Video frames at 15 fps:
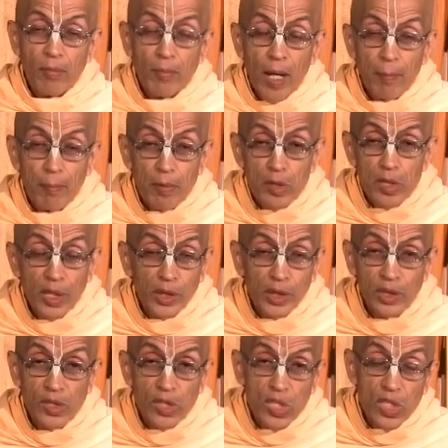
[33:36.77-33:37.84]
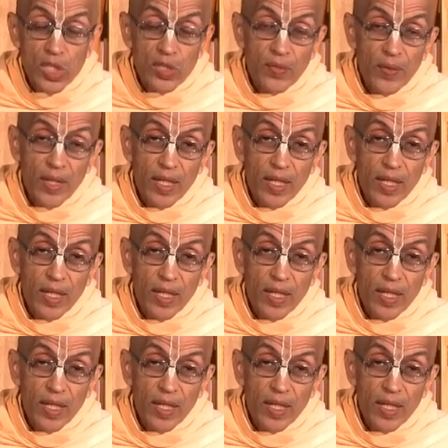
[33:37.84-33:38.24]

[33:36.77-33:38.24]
from my possessions.